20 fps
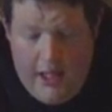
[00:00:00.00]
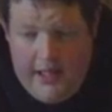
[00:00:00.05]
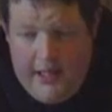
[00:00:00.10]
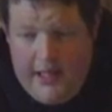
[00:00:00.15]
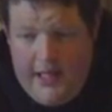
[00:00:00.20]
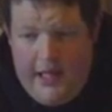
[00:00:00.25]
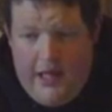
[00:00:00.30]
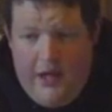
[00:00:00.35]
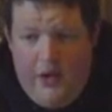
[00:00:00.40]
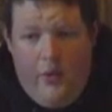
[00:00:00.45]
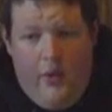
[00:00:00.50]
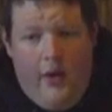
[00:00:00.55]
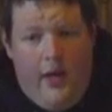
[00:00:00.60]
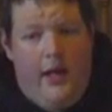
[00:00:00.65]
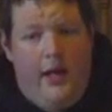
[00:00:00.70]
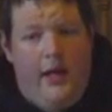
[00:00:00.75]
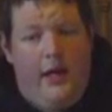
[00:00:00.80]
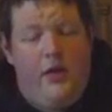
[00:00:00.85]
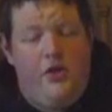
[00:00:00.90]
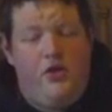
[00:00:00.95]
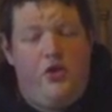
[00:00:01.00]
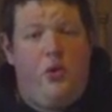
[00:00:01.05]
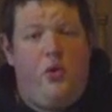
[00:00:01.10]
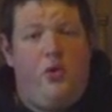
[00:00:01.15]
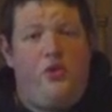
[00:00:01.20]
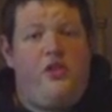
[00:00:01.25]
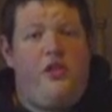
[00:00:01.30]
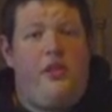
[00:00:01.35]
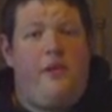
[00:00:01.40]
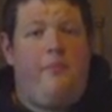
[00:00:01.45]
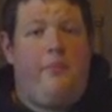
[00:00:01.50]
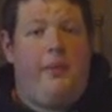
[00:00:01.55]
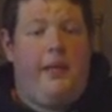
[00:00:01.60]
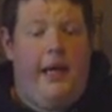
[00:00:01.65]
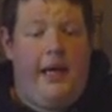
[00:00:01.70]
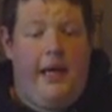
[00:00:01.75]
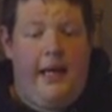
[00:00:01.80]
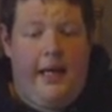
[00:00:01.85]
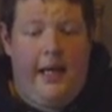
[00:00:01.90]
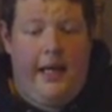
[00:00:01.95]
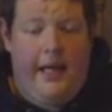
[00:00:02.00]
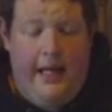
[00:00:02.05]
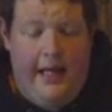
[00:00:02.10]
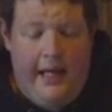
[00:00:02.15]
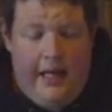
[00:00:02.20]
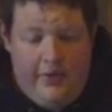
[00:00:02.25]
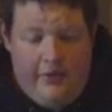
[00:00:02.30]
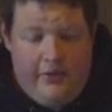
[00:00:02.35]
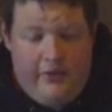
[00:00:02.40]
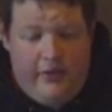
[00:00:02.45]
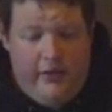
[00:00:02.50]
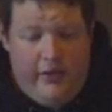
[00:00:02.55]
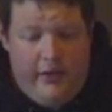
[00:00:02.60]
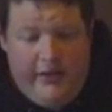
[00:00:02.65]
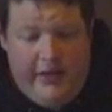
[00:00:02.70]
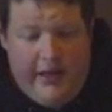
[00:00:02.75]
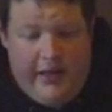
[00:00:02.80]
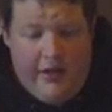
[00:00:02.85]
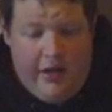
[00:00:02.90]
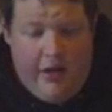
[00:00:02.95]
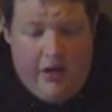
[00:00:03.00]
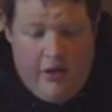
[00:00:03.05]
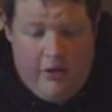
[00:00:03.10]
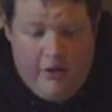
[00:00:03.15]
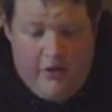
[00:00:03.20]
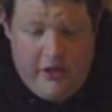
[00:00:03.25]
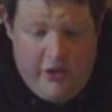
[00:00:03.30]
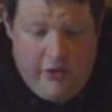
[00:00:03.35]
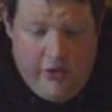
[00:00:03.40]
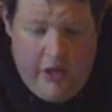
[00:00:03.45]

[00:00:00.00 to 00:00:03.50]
And now George St Pierre and Dan Hardy.